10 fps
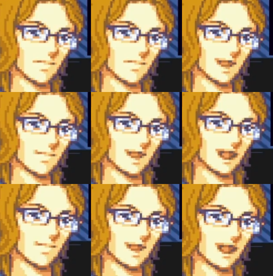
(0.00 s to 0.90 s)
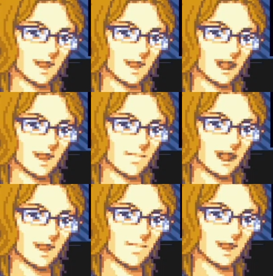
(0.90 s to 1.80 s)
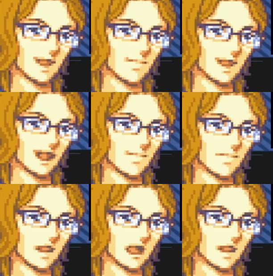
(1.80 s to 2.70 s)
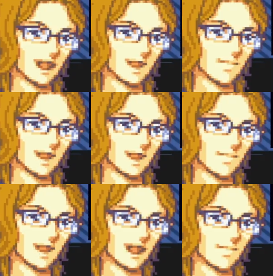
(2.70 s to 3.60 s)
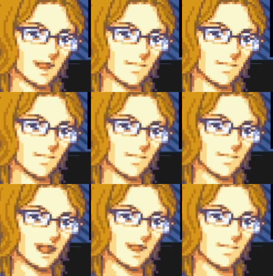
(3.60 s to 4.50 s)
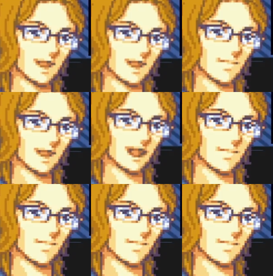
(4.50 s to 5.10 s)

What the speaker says: Well, okay, but just don't go too far from the tent. Hooray, hooray!